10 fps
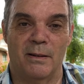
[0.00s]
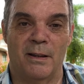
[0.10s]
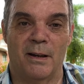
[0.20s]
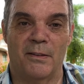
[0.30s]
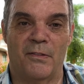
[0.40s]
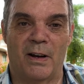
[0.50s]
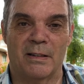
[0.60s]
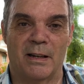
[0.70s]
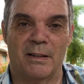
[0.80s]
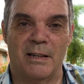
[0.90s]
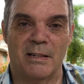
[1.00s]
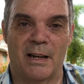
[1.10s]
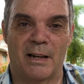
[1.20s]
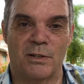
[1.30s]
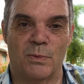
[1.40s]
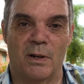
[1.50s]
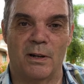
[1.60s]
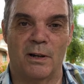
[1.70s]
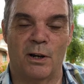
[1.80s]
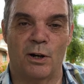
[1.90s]
that the fact that these lads
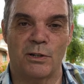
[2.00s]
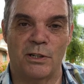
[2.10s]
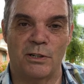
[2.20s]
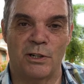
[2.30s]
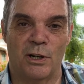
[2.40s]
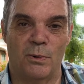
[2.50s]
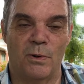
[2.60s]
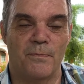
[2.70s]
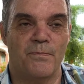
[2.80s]
were causing chew,